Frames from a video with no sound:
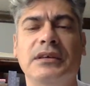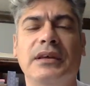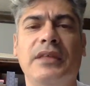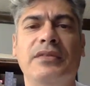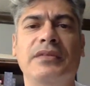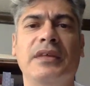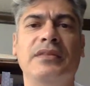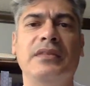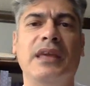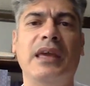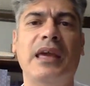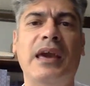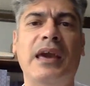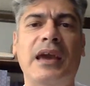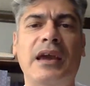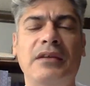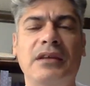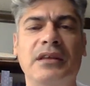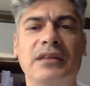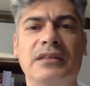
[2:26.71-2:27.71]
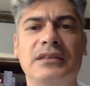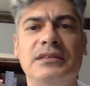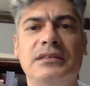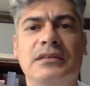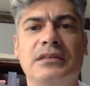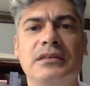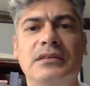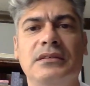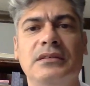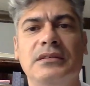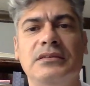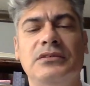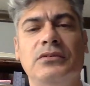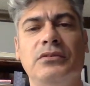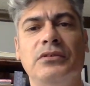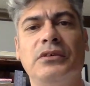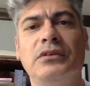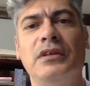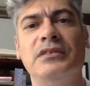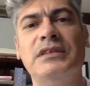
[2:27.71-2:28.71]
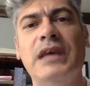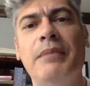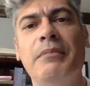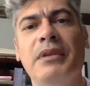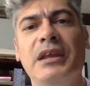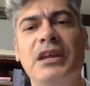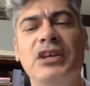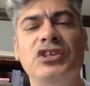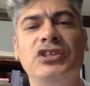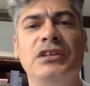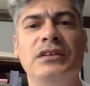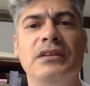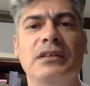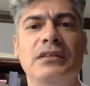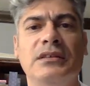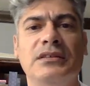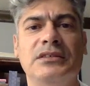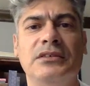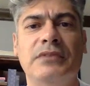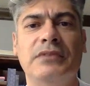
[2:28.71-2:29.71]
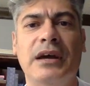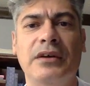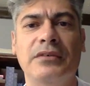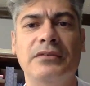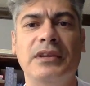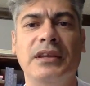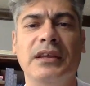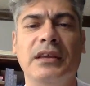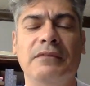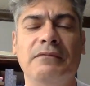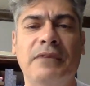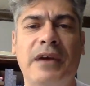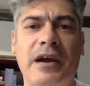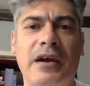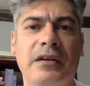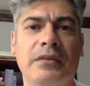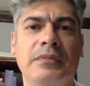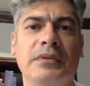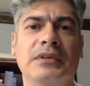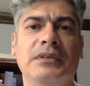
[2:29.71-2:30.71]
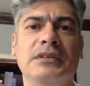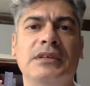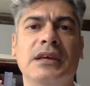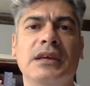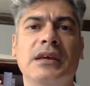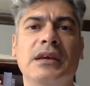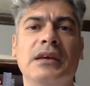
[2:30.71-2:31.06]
and then the area, the sort of contamination in the surrounding environment